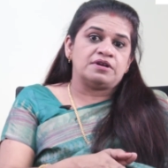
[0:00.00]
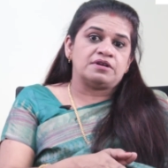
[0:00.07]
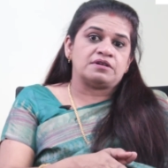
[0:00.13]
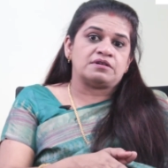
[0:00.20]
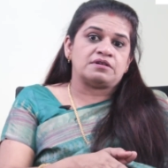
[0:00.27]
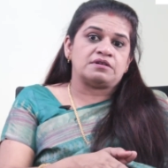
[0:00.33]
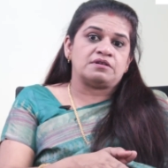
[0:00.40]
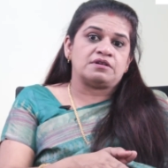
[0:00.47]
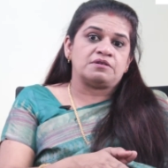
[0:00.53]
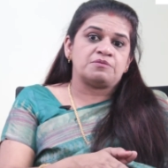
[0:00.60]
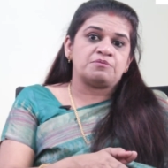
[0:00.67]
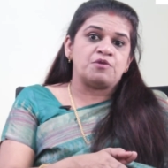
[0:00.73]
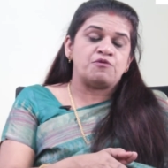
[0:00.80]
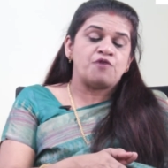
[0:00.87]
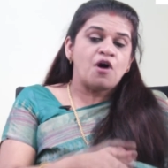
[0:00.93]
uh,
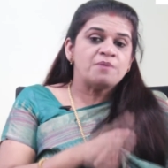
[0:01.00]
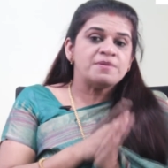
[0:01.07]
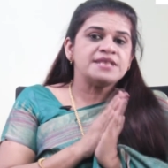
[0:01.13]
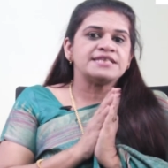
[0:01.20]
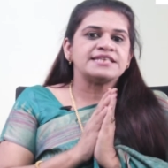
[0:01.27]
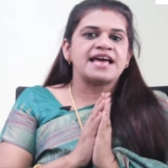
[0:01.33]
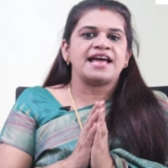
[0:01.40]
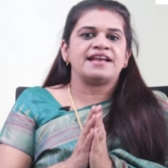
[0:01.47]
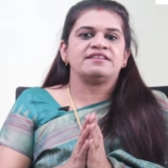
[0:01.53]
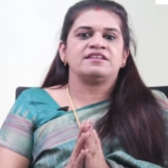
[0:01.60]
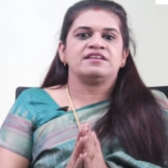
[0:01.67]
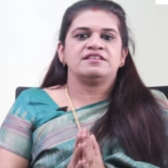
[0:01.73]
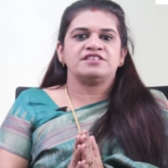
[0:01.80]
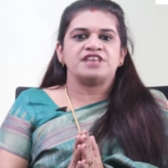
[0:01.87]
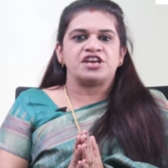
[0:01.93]
performance at
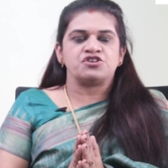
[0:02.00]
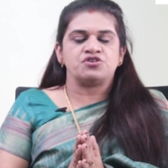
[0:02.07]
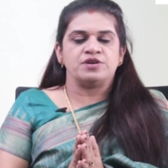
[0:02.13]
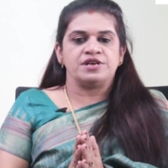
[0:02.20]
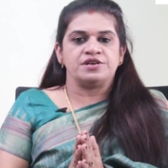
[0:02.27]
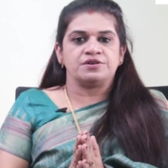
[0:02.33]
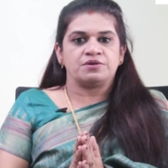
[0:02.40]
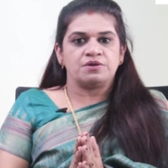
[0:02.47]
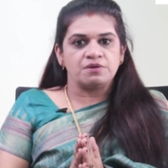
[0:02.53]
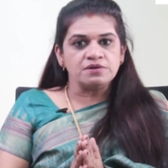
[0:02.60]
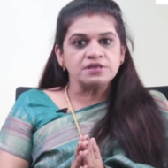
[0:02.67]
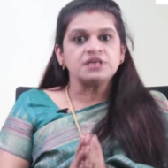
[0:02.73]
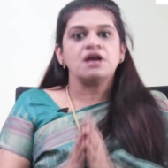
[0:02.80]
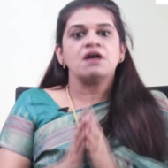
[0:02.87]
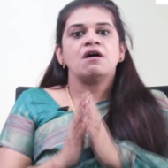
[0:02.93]
sexual
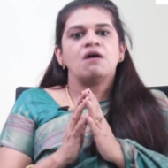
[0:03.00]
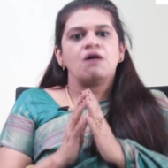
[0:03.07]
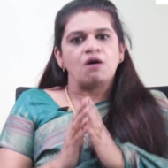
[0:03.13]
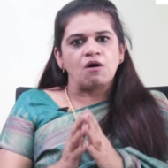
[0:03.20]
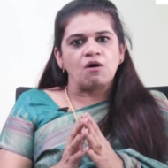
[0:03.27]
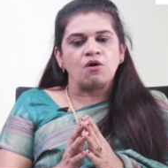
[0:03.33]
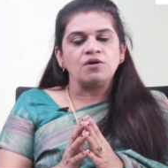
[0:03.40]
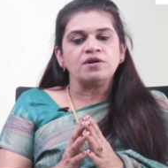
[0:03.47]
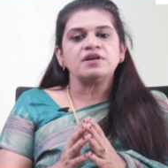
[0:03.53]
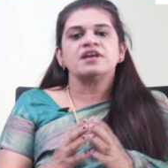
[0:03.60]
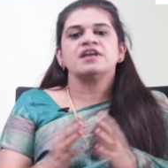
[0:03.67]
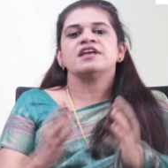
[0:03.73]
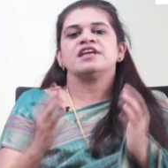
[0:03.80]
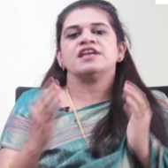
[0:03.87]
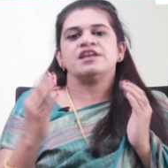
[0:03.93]
intercourse or
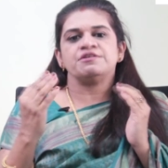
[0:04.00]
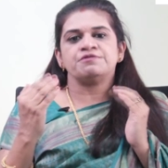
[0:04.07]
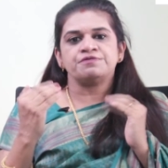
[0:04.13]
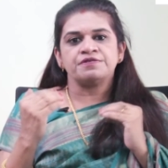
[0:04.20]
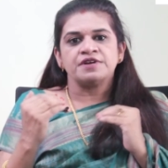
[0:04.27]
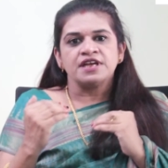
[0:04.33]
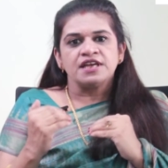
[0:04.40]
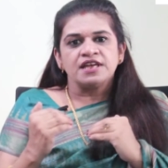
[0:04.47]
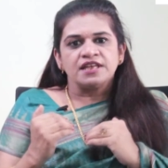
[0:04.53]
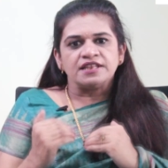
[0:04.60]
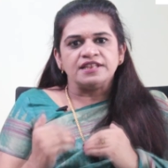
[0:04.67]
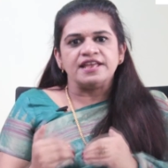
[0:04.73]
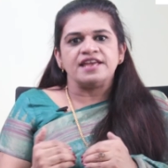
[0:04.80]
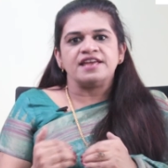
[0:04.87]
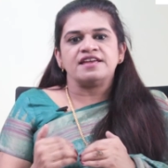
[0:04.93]
if
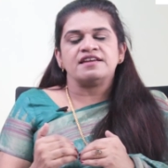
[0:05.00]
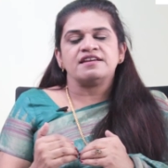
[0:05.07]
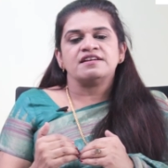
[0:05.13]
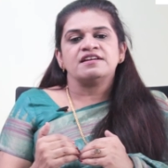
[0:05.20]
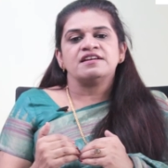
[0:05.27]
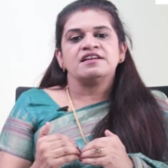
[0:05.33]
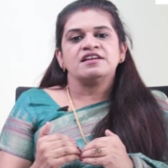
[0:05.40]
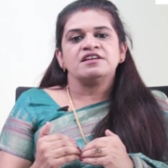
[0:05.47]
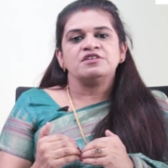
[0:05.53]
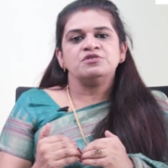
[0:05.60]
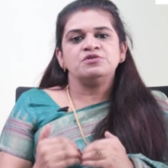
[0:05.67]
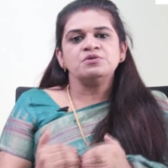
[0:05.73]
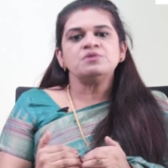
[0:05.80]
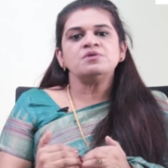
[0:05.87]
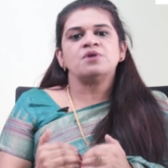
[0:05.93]
they
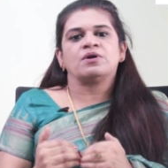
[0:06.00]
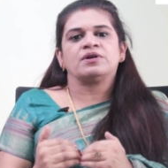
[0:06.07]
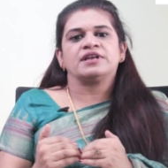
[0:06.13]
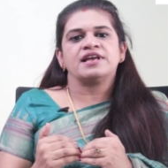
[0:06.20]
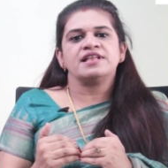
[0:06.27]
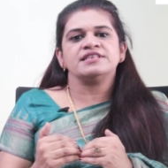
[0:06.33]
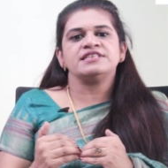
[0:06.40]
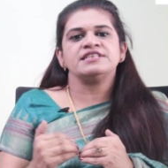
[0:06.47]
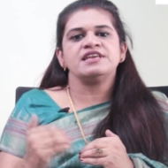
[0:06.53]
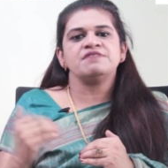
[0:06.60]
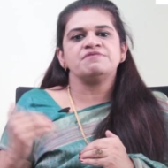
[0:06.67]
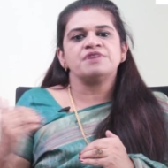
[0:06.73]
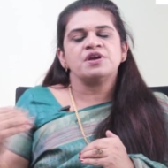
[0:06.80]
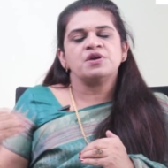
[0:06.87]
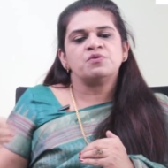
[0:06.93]
do not
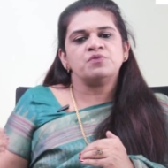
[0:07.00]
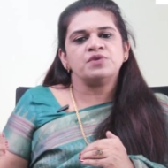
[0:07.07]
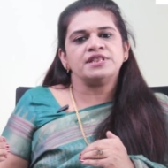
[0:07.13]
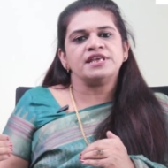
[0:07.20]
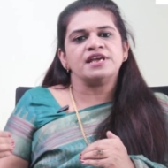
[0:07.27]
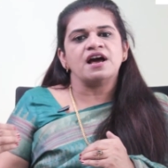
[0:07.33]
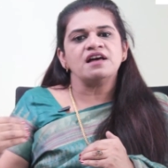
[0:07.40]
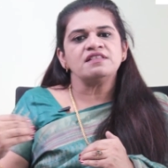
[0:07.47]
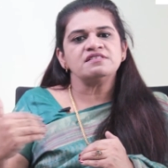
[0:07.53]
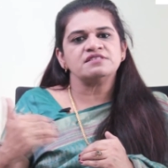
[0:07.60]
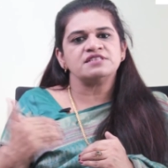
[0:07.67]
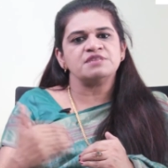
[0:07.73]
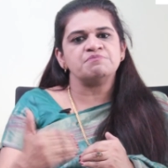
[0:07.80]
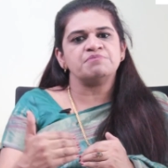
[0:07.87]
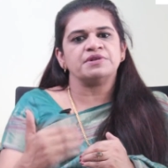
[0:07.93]
conceive with the other
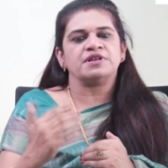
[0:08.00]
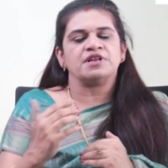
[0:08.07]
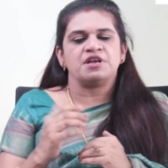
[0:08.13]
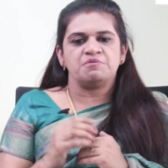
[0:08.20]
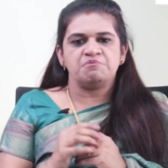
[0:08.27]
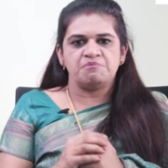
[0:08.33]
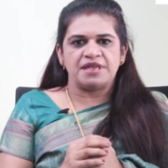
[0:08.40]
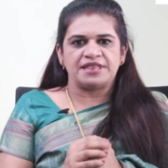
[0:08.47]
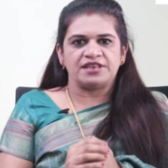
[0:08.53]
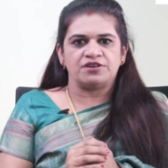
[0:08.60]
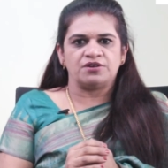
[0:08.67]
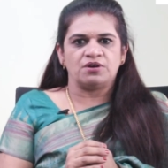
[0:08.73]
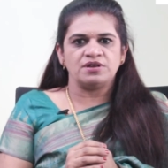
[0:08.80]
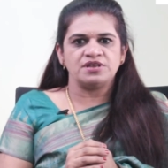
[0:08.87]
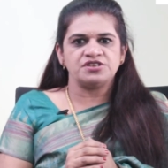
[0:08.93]
simple
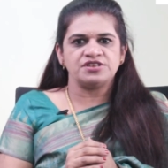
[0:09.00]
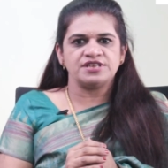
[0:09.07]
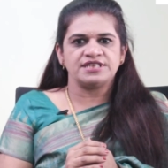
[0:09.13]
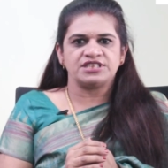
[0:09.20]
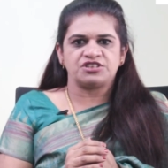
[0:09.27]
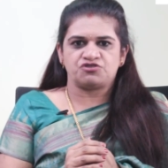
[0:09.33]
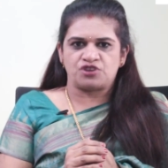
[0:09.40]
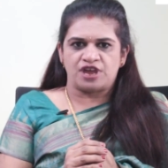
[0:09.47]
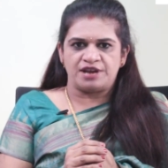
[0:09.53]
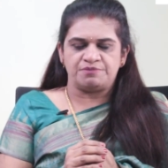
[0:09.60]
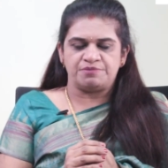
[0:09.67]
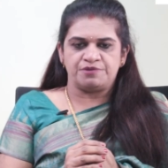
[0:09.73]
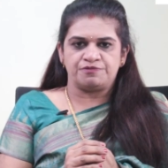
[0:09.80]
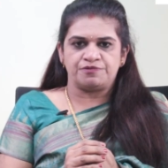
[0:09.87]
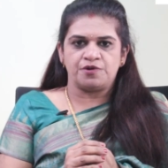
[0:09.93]
methodologies
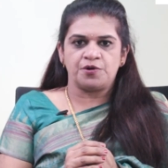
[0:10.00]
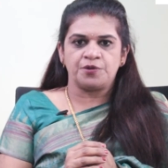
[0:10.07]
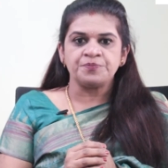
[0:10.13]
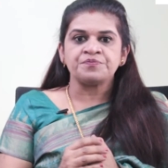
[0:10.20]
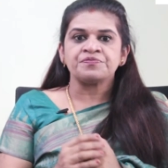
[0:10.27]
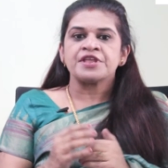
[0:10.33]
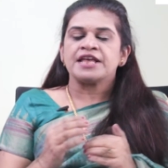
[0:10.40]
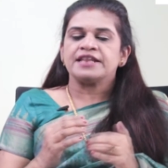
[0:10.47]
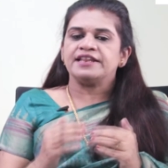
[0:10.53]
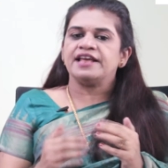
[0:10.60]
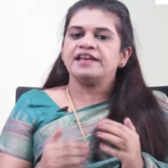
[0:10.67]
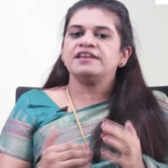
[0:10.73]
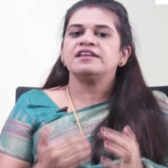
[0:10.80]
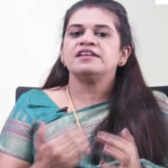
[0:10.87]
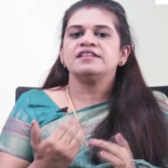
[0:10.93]
tried before,
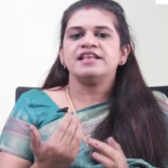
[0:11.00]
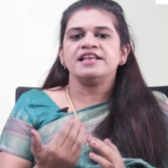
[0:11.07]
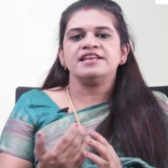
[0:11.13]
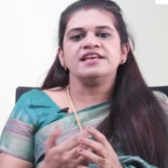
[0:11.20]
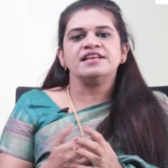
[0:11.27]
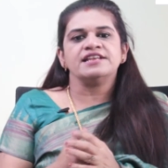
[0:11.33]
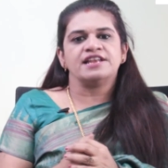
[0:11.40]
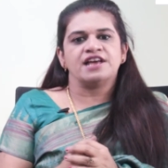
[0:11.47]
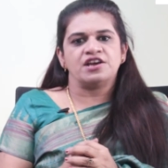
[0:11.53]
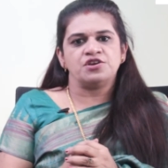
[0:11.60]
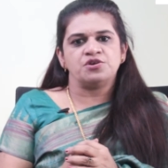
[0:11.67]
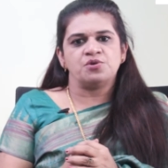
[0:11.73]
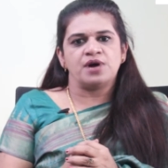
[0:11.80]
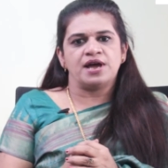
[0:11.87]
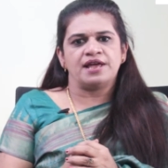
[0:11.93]
then they need an
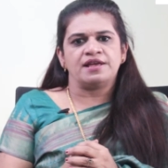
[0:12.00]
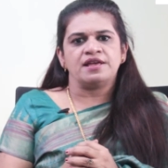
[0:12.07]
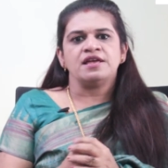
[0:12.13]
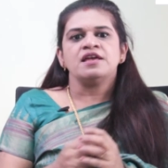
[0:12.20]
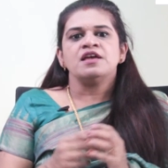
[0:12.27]
IUI.